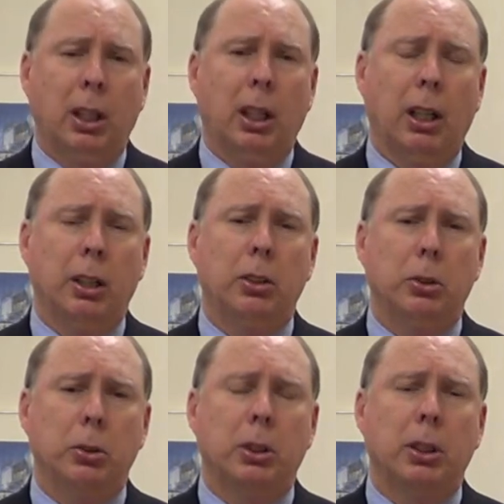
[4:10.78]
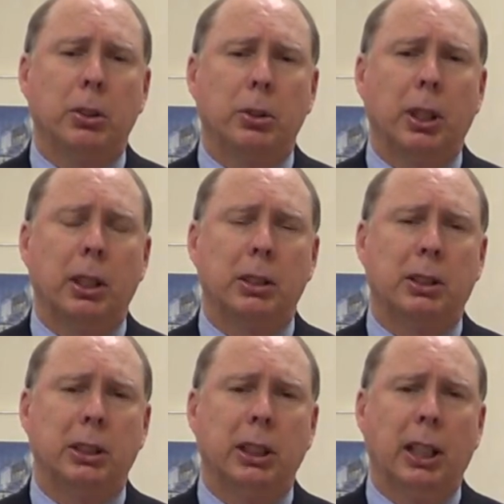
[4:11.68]
uh, you can address
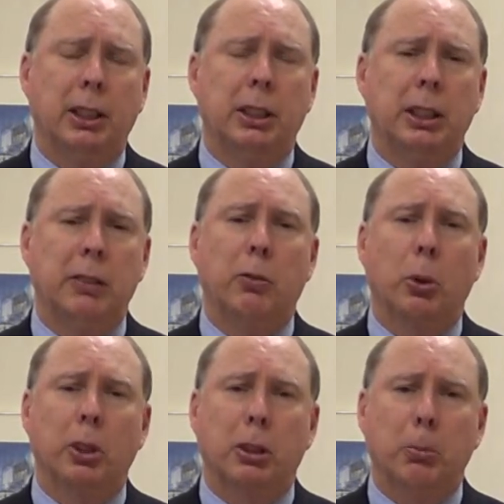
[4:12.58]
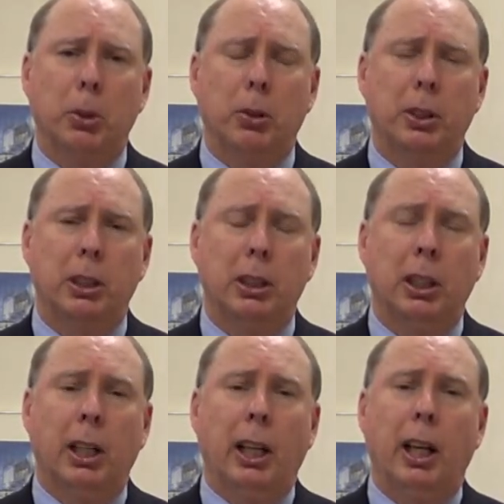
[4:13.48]
CIT for the community
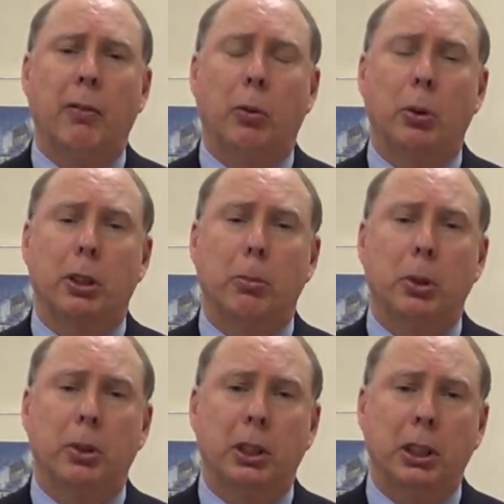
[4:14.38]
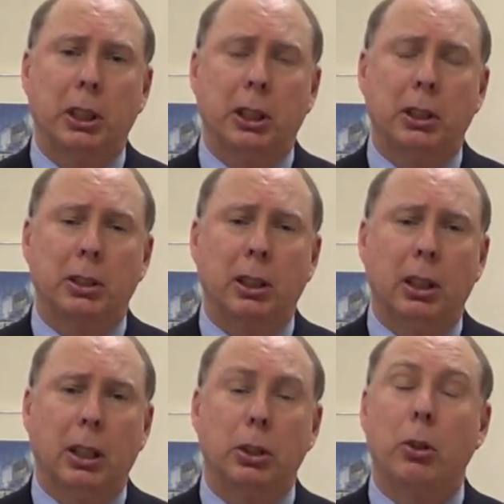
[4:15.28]
and for the community needs,
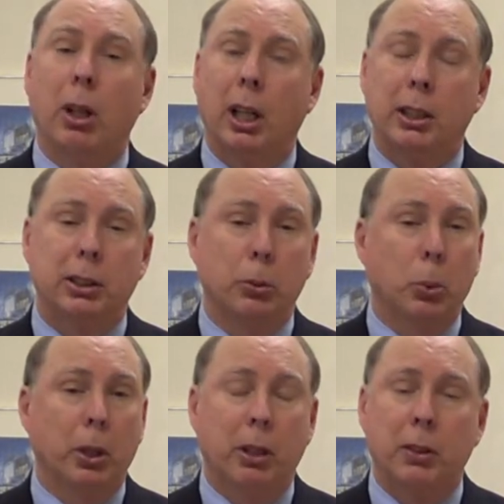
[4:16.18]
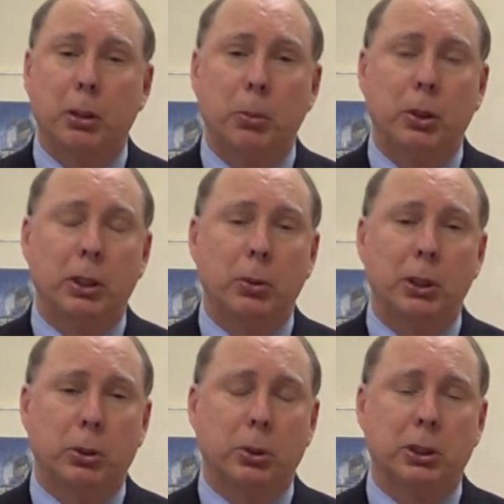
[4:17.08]
uh, utilizing whatever community
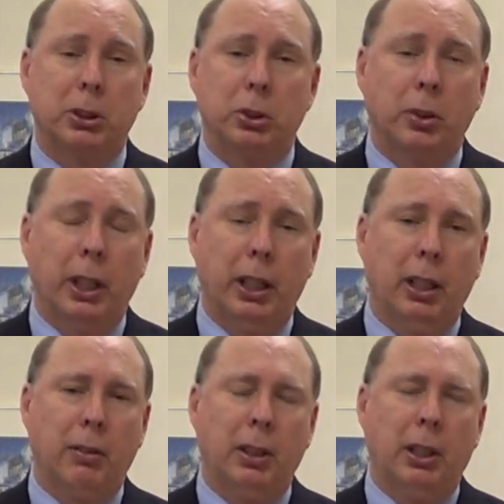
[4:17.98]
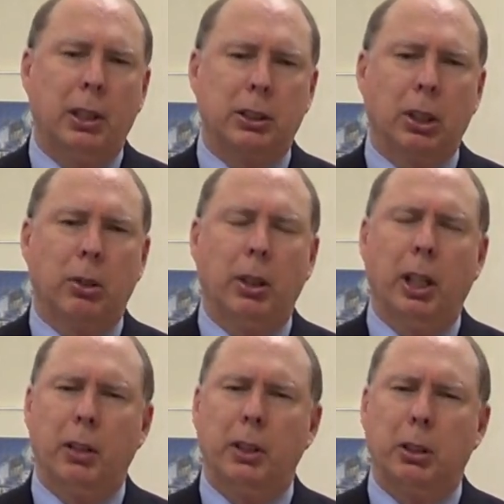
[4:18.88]
resources you have. So
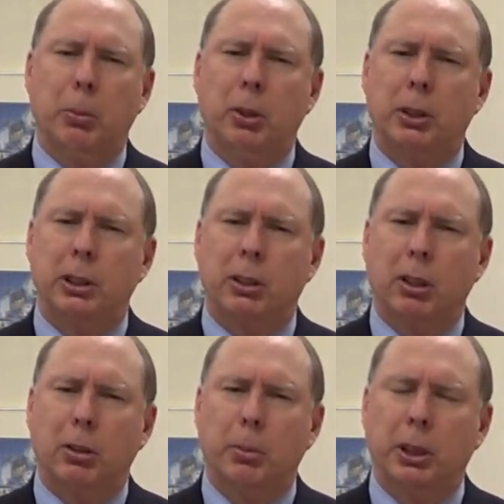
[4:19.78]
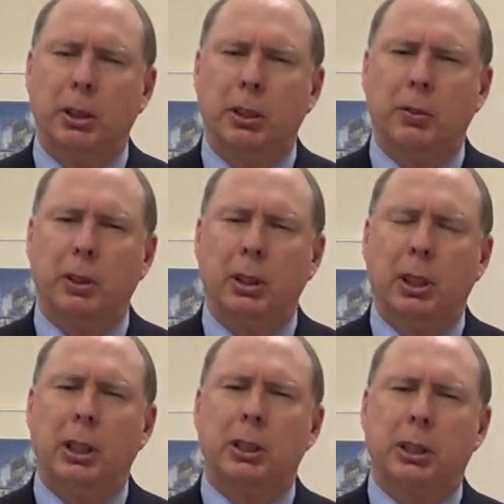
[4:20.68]
every community is a little bit different.
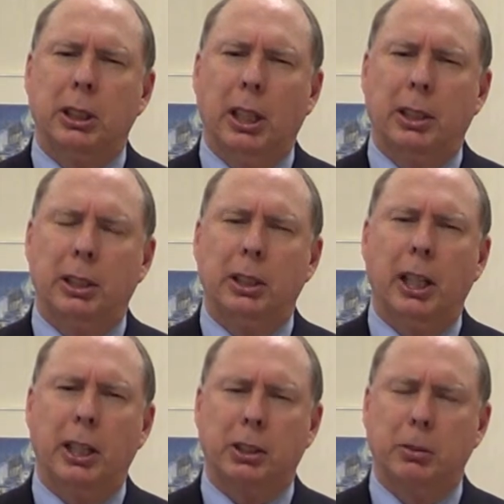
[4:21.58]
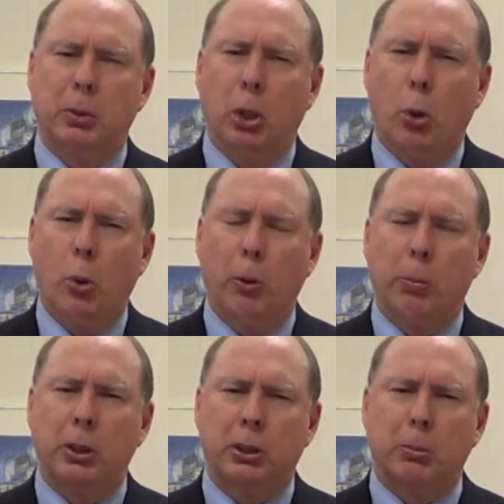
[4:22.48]
CIT has some core
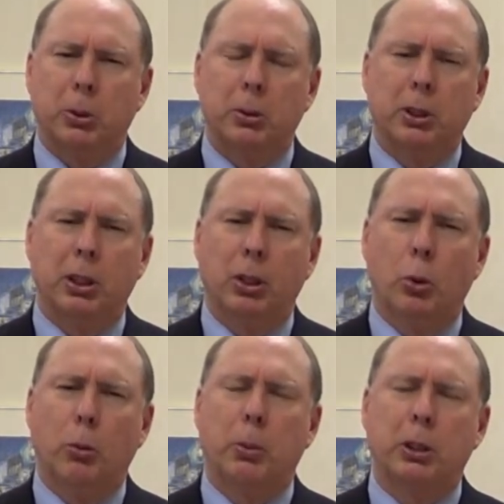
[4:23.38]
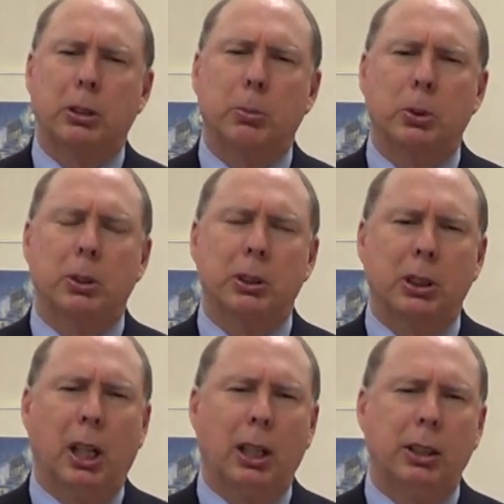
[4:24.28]
principles, and the core principle is
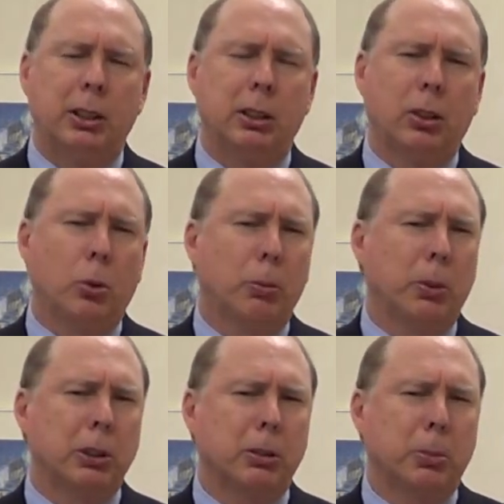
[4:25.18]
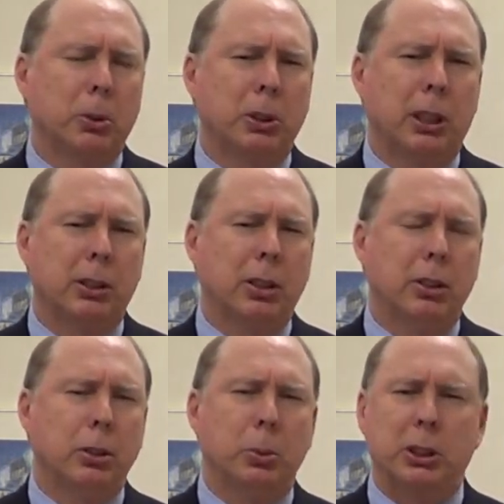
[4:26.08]
knowledge. Core principles has to
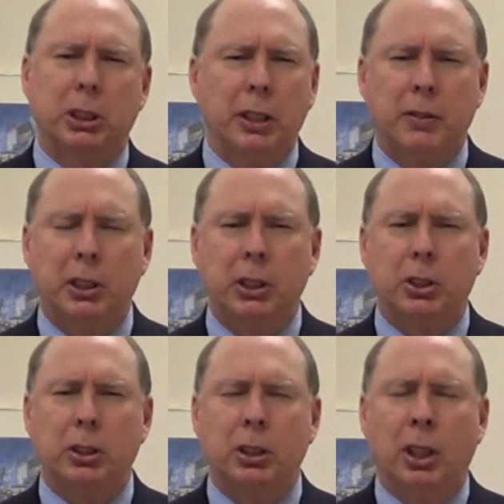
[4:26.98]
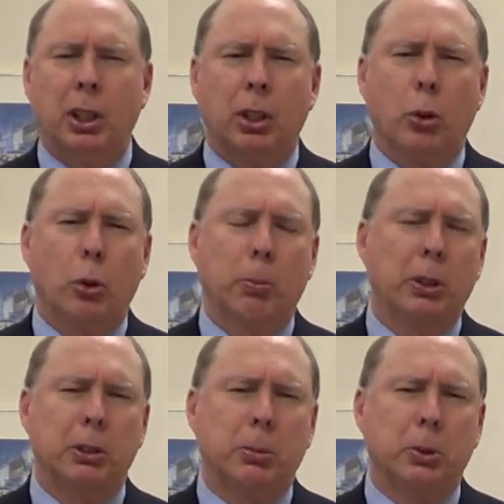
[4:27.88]
do with safety issues. Core
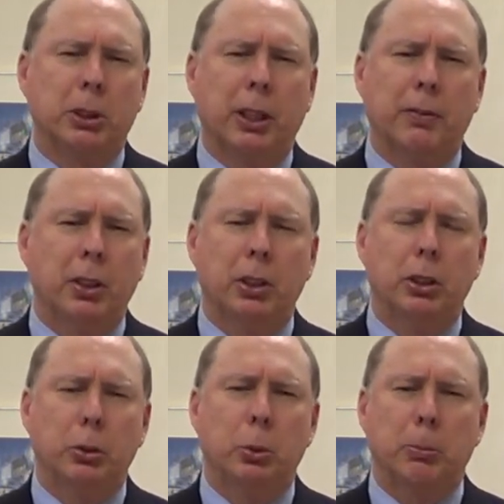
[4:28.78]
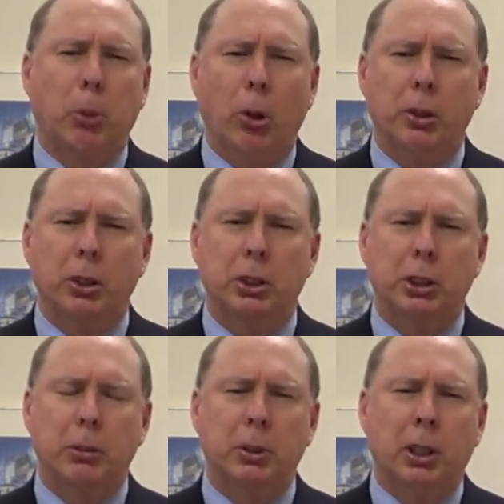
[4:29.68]
principles have to do with
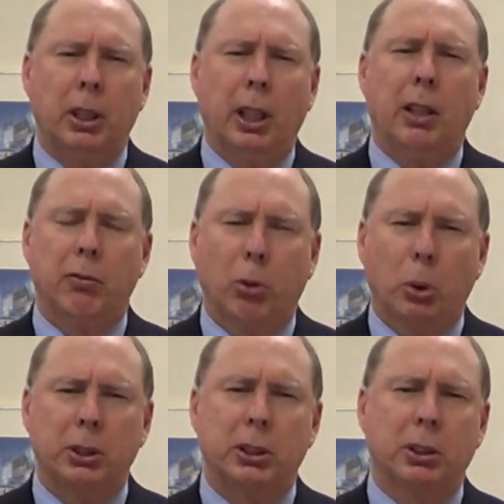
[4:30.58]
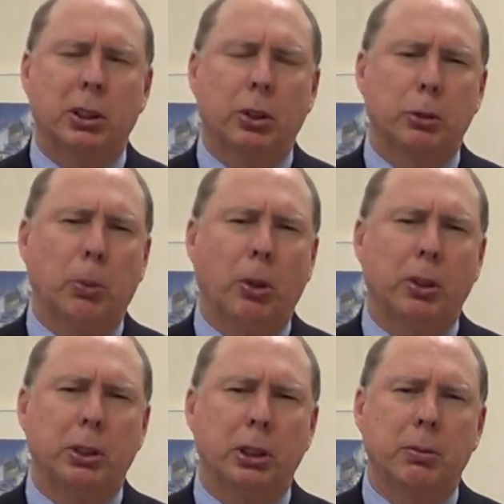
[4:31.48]
partnerships and voices of those
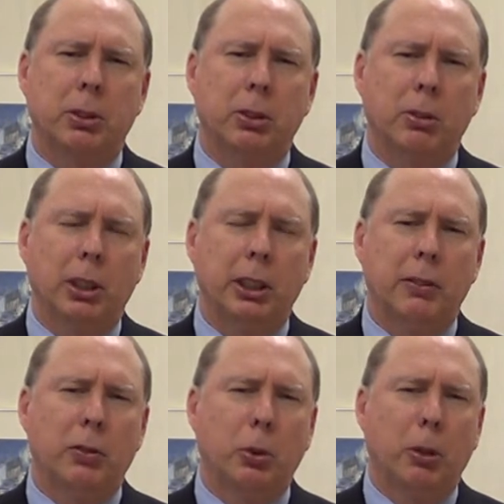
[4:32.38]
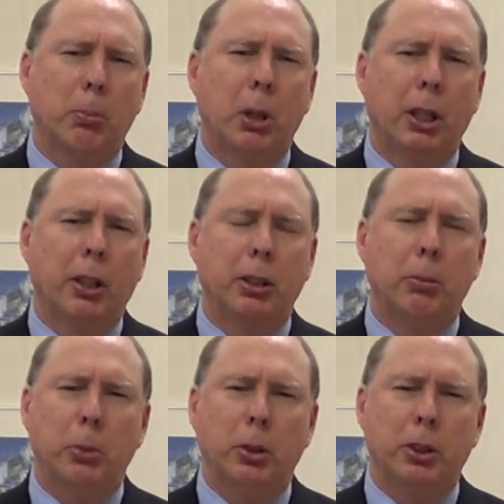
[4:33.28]
partnerships to lead for a better
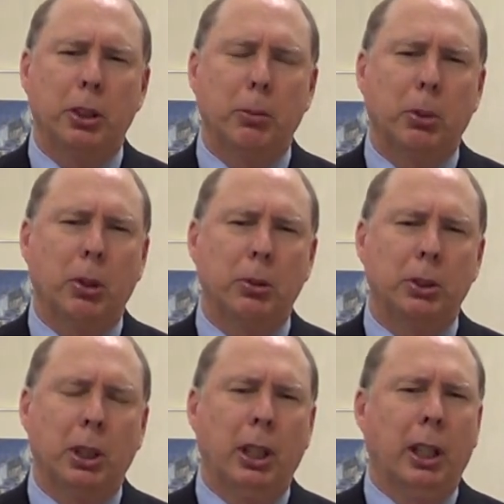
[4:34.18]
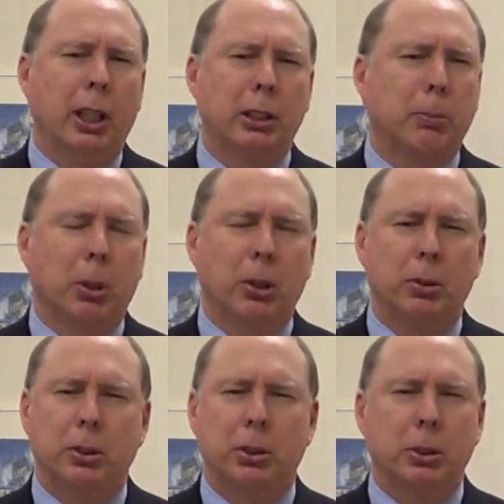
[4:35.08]
community approach as
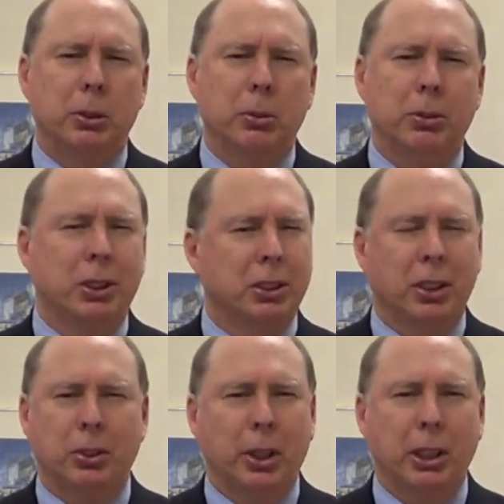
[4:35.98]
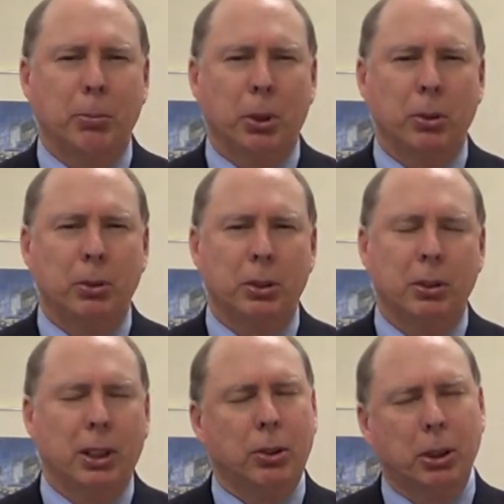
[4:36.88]
opposed to just a training approach.
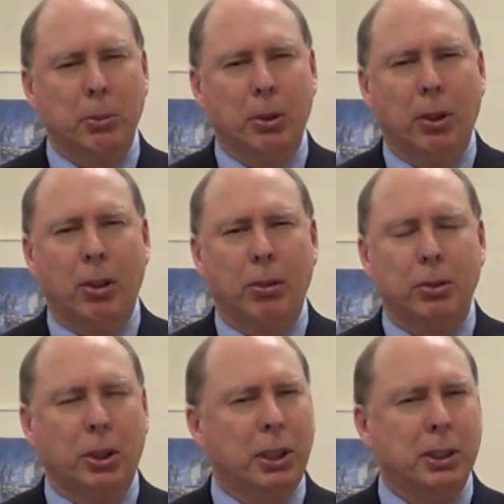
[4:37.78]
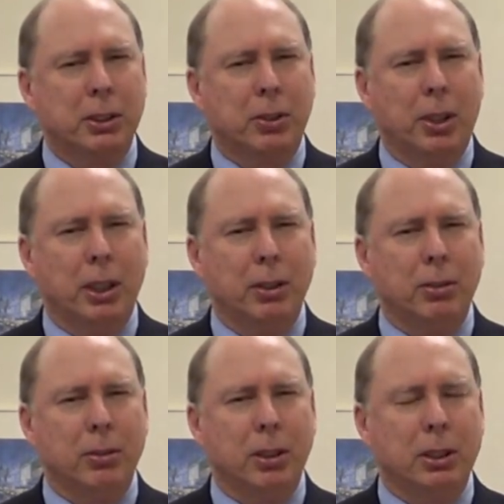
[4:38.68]
Now don't get me wrong, training is great.
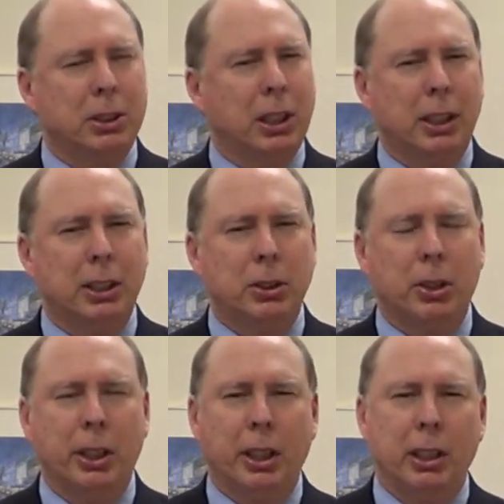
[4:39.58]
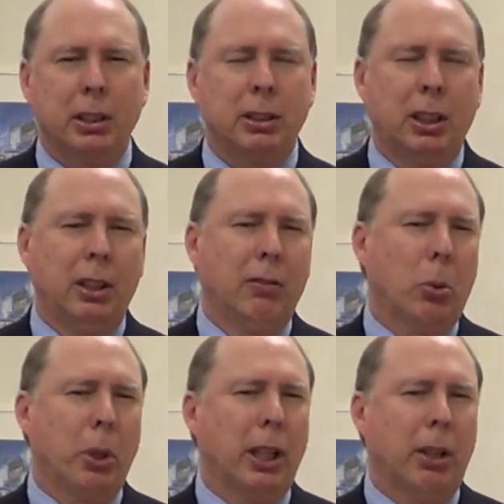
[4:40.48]
Now, CIT training is
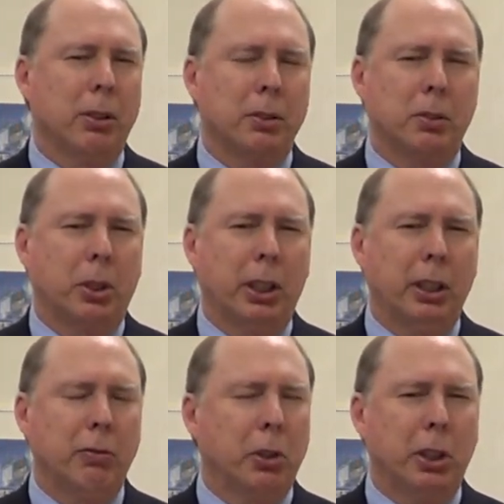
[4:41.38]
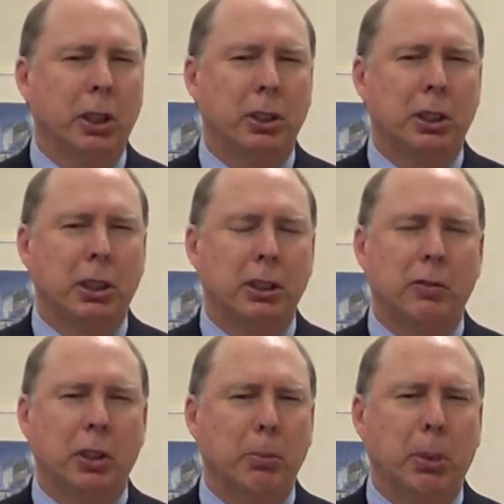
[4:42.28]
40 hours of training, very intense,
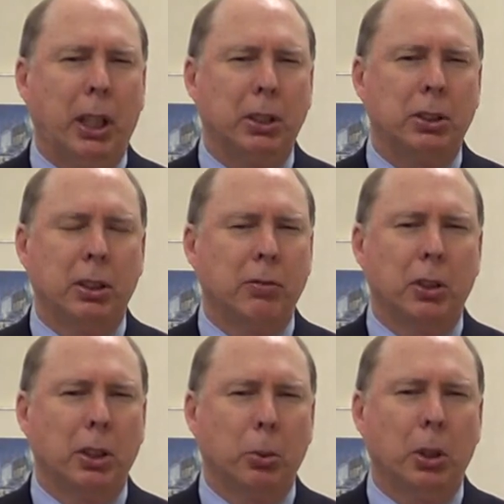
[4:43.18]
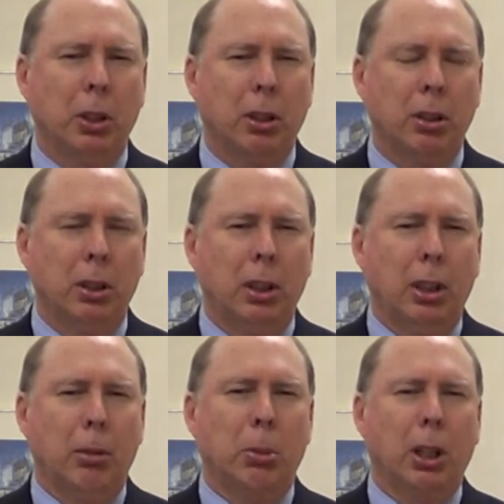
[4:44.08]
very passionate, very well.
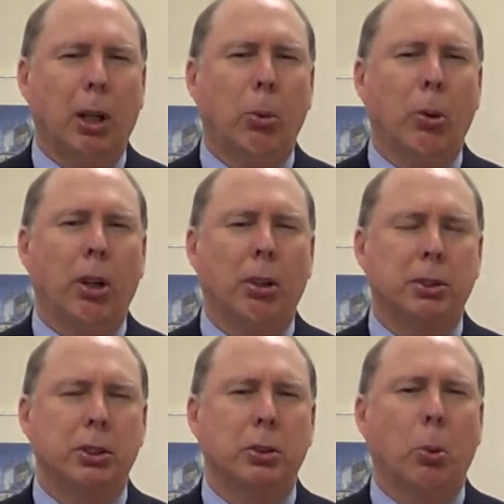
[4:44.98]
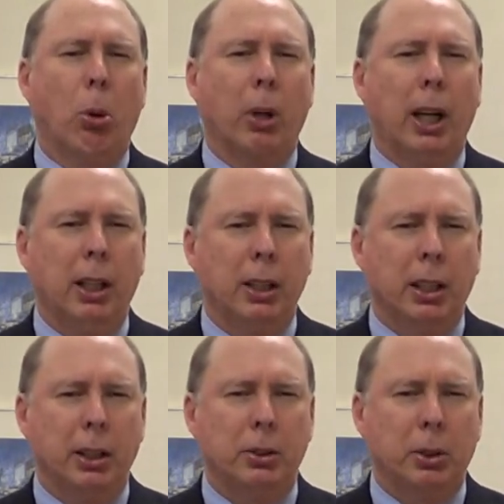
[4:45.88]
But I want officers to walk out of
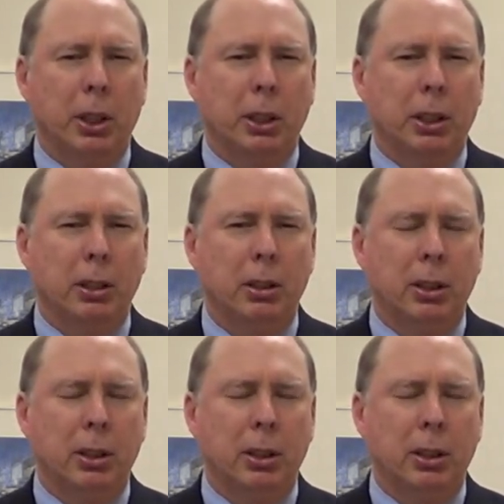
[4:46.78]
that training